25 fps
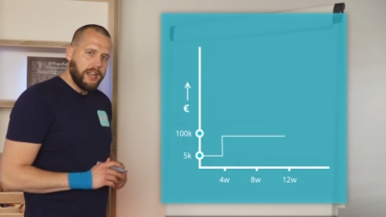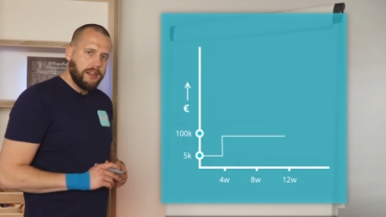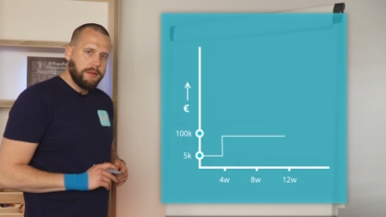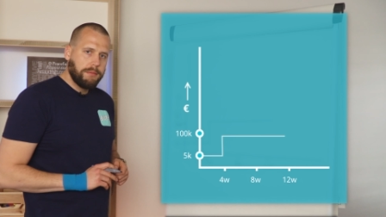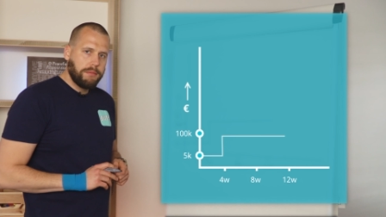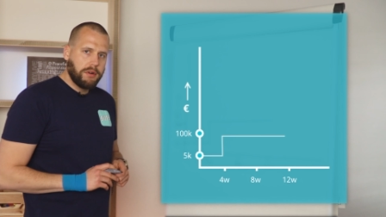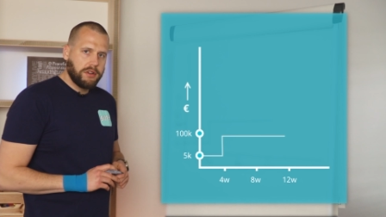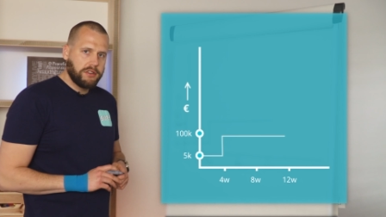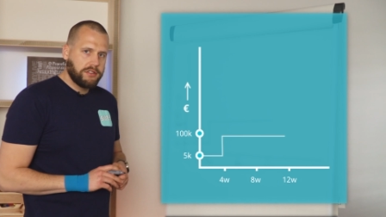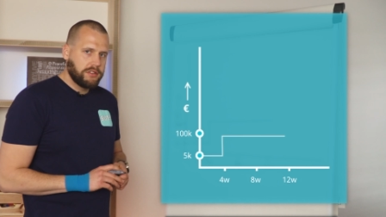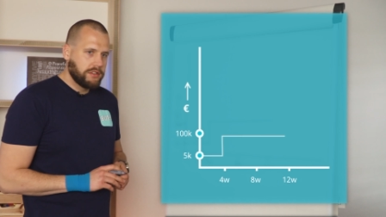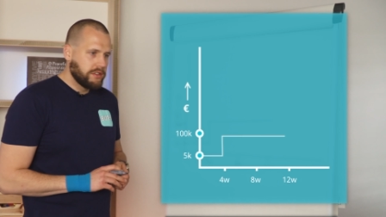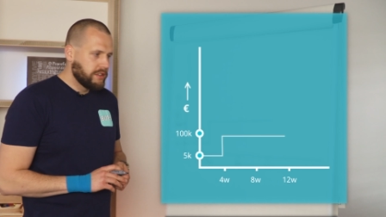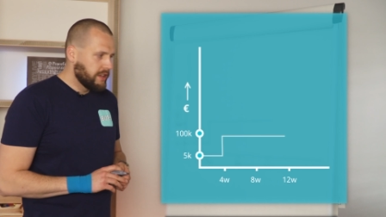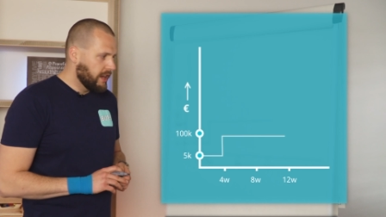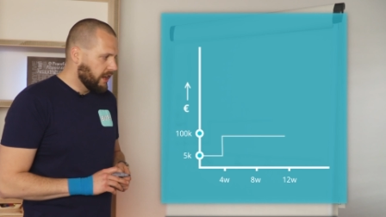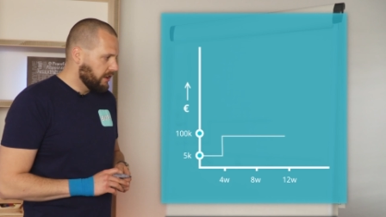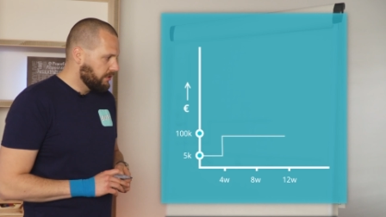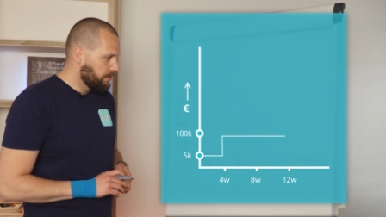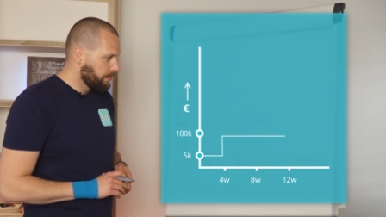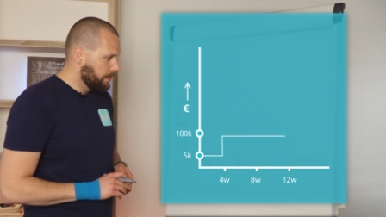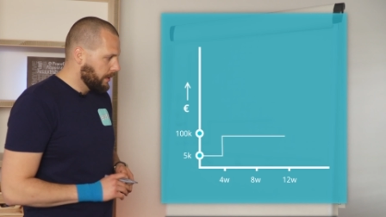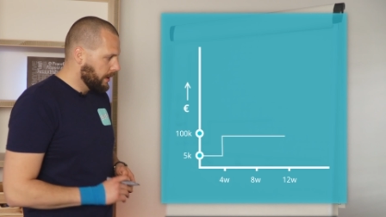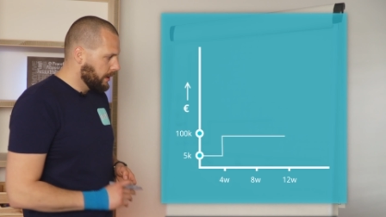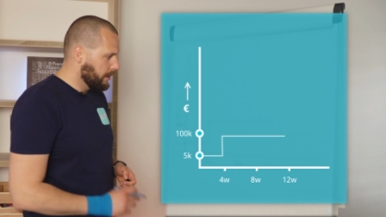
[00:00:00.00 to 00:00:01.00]
the bots to
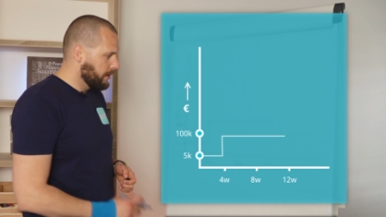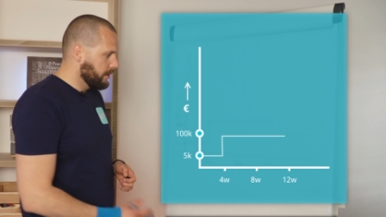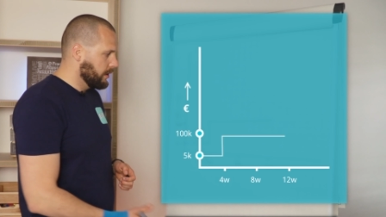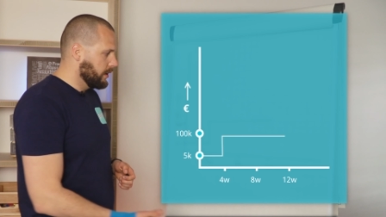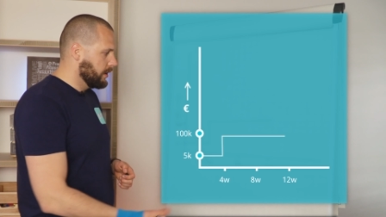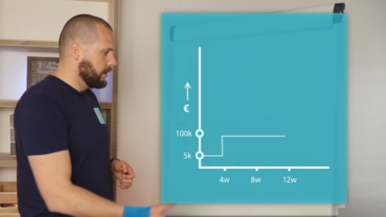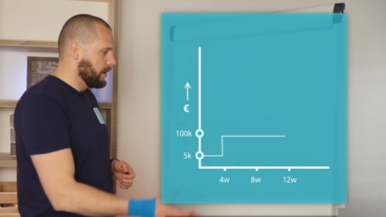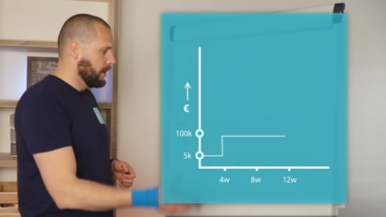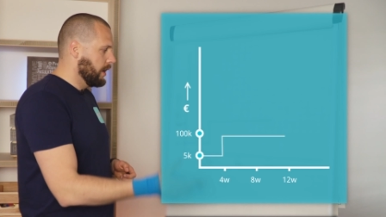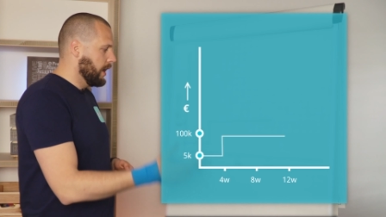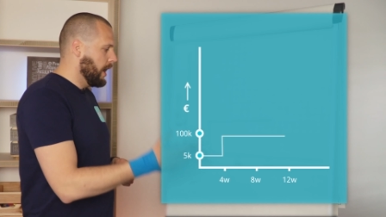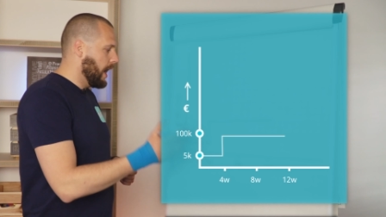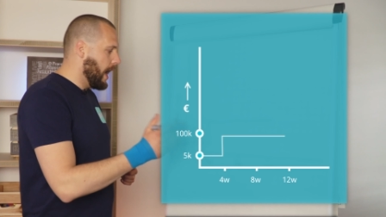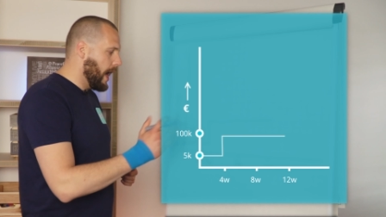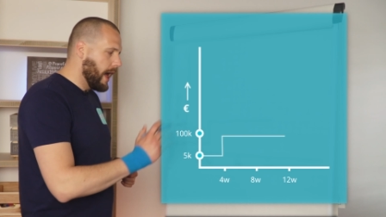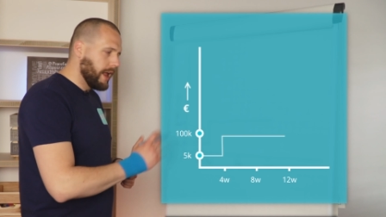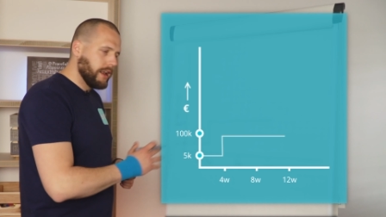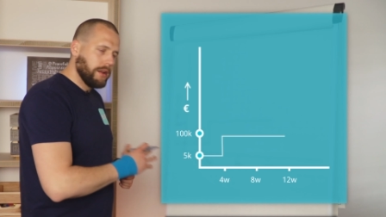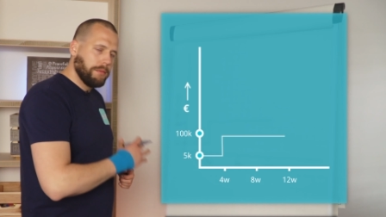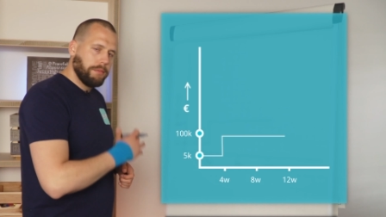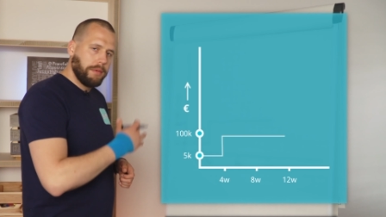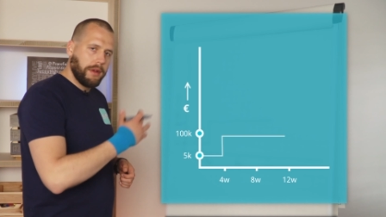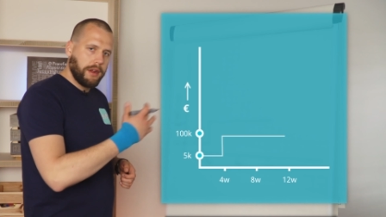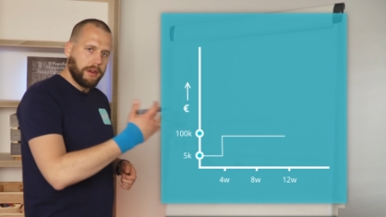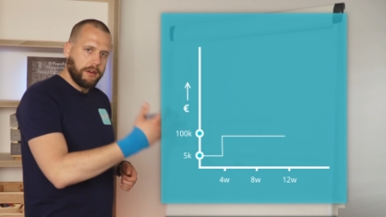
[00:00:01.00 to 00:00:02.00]
test period and the
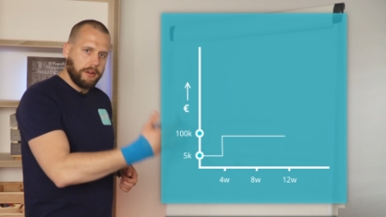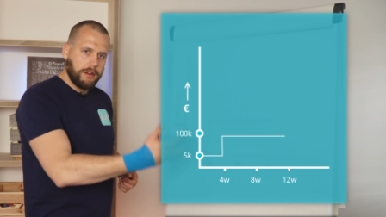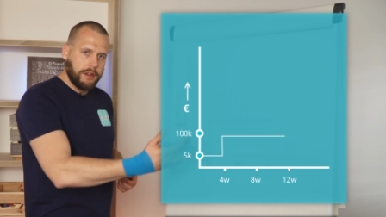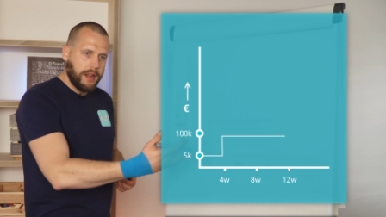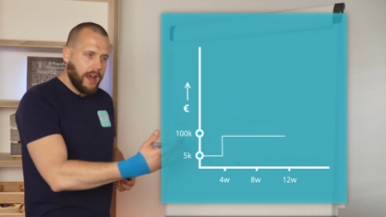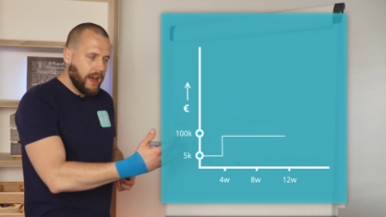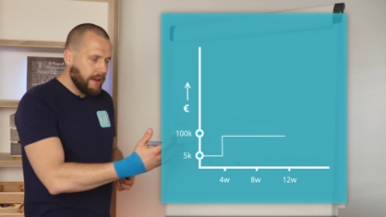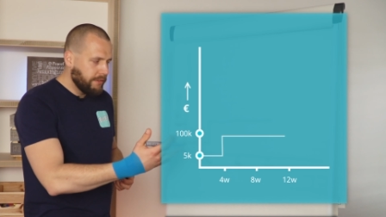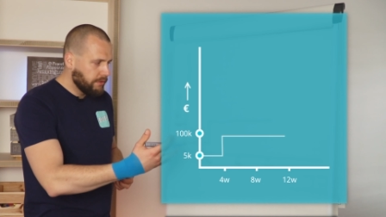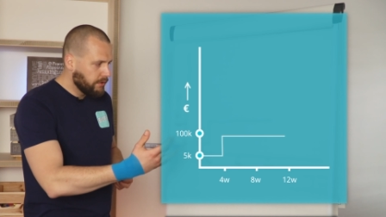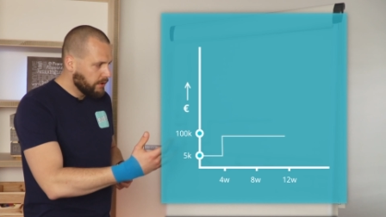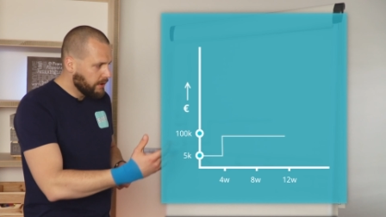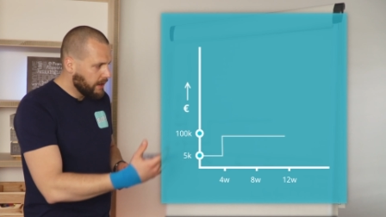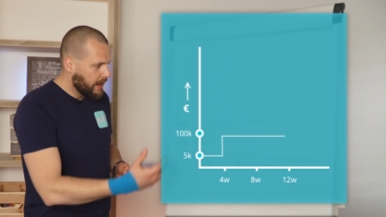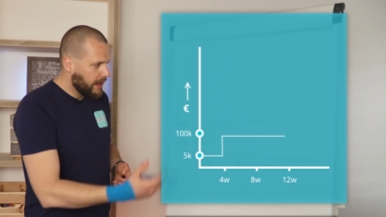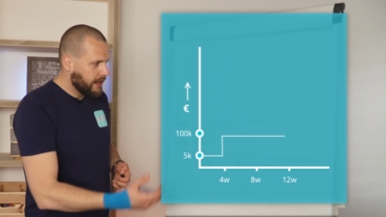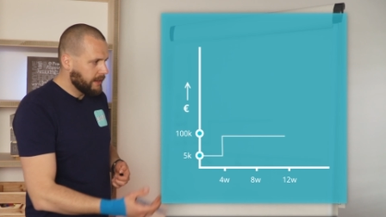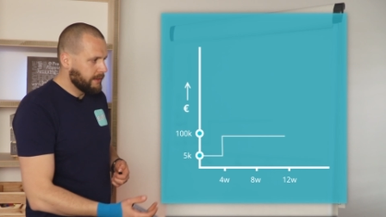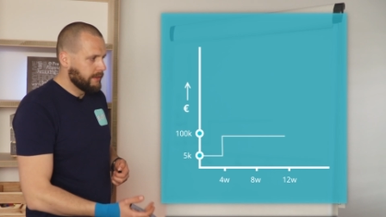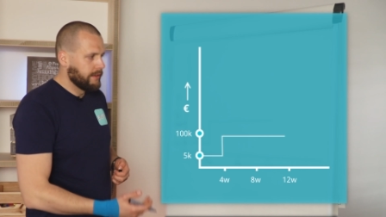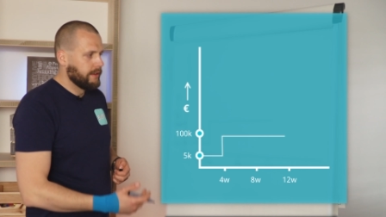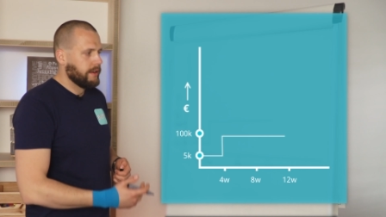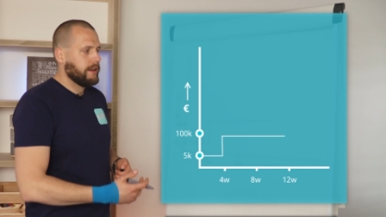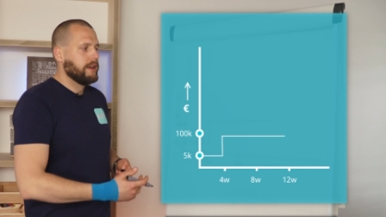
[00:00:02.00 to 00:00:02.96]
period after that,